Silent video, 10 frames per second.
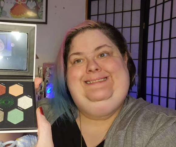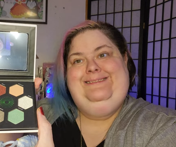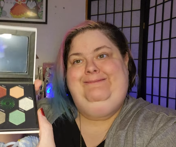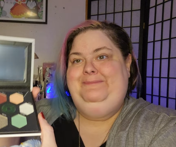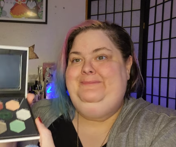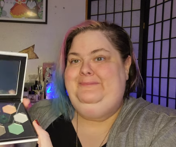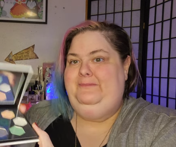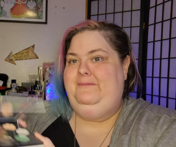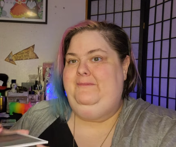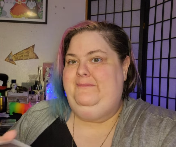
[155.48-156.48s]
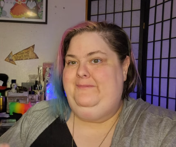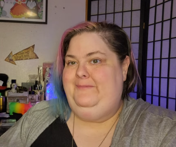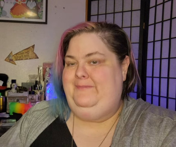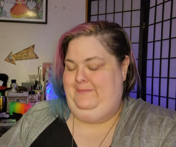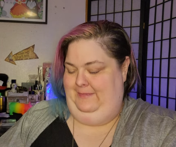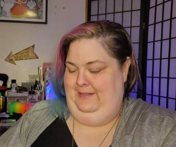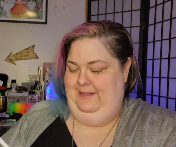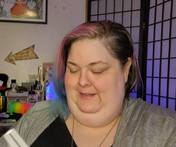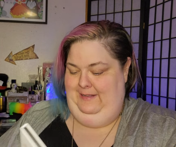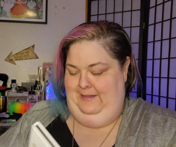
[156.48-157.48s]

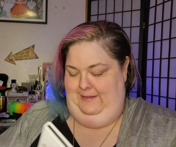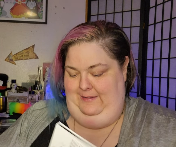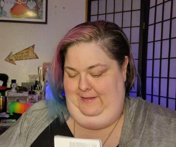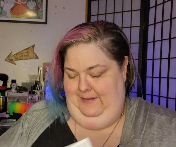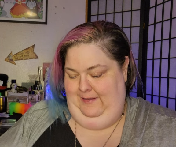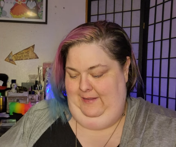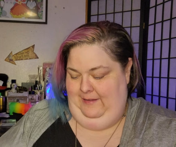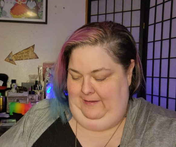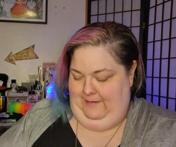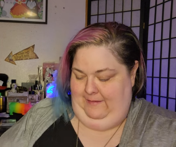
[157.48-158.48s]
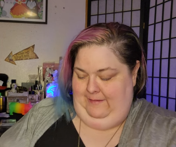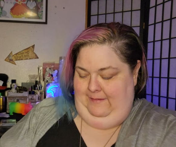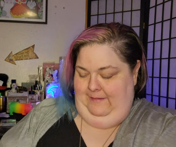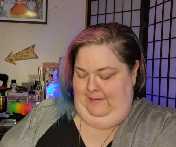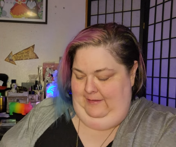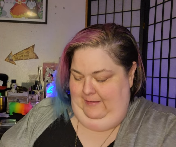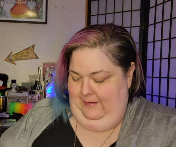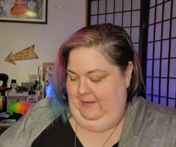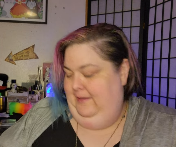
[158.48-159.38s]
[no speech]